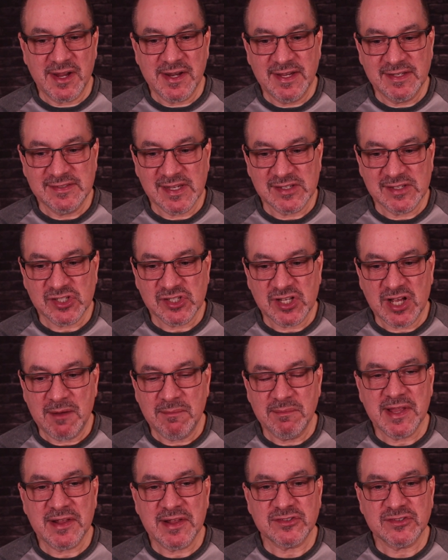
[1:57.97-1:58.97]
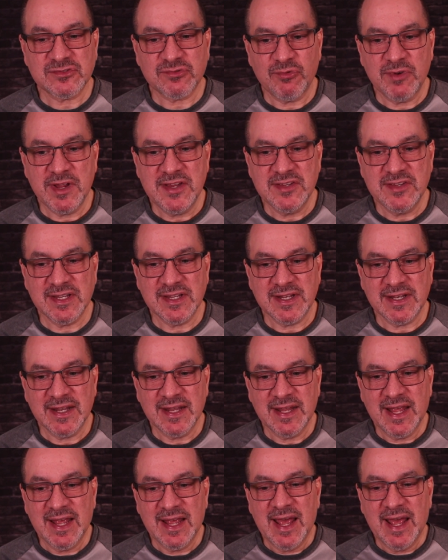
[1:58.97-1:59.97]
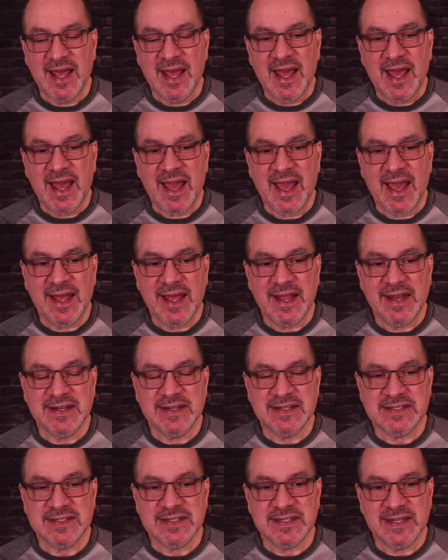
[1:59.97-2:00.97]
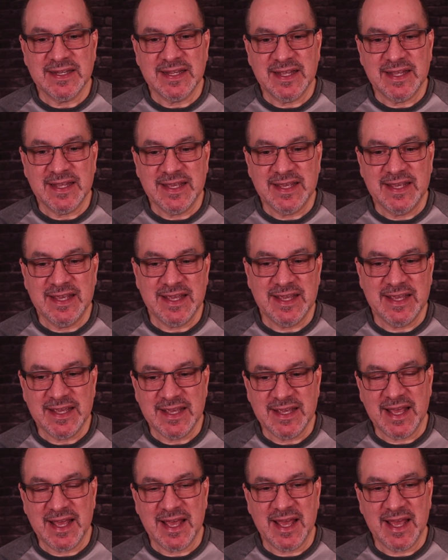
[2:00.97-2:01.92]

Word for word: He says, "Come, let us reason," and he